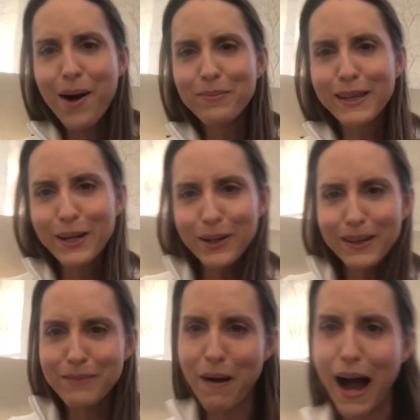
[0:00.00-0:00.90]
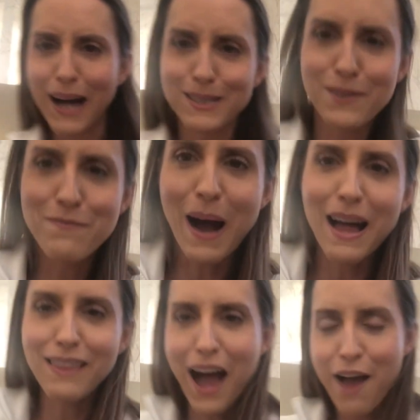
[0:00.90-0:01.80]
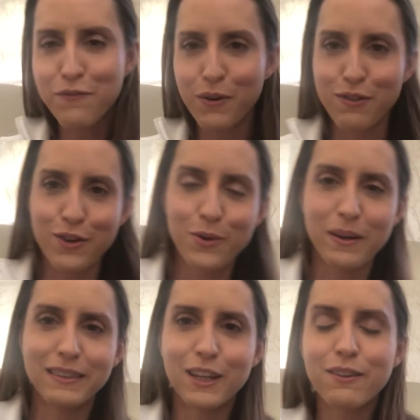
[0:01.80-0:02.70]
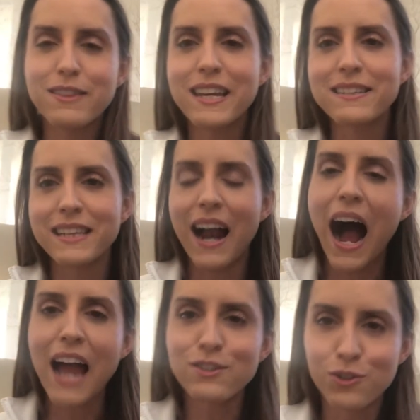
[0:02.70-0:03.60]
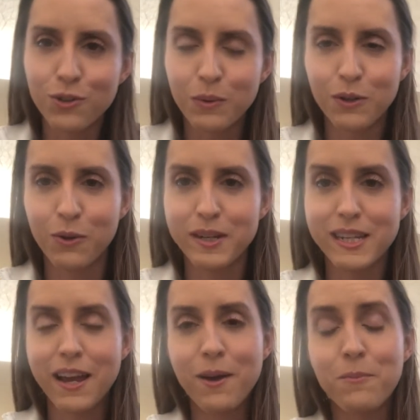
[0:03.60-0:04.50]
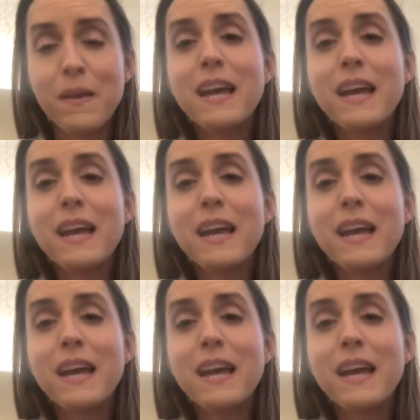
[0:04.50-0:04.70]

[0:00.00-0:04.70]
little parts of my life with you and little things that I do in order to